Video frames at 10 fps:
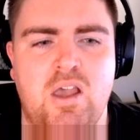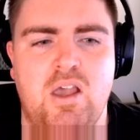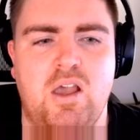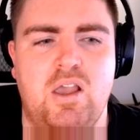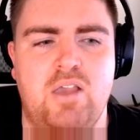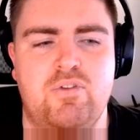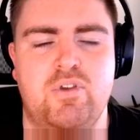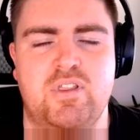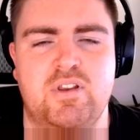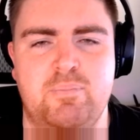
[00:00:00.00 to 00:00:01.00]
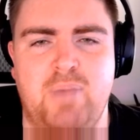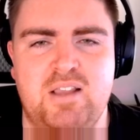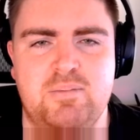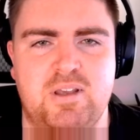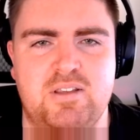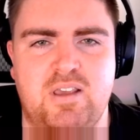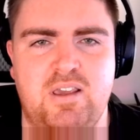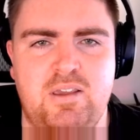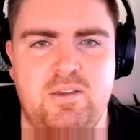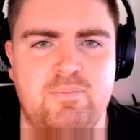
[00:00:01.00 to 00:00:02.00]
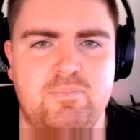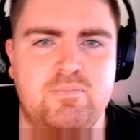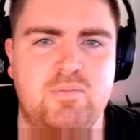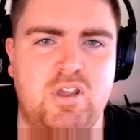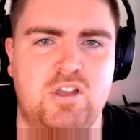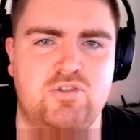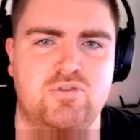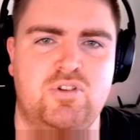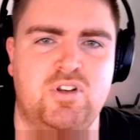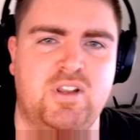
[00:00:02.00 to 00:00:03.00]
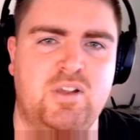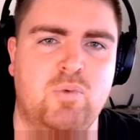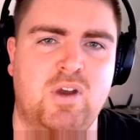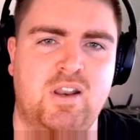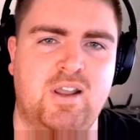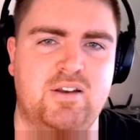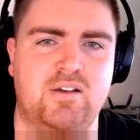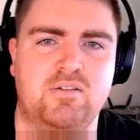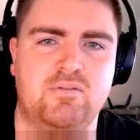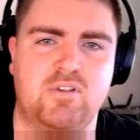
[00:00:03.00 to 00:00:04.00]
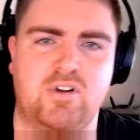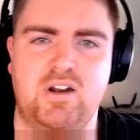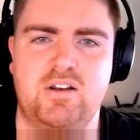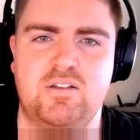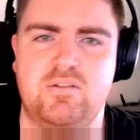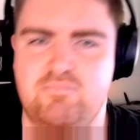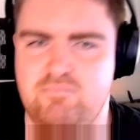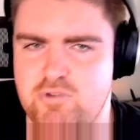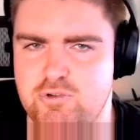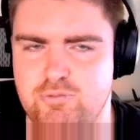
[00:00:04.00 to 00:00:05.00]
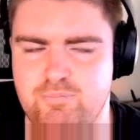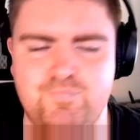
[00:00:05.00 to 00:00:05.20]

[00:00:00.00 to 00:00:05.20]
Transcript: If you hit the backspace key, it should delete one letter, correct? Cool.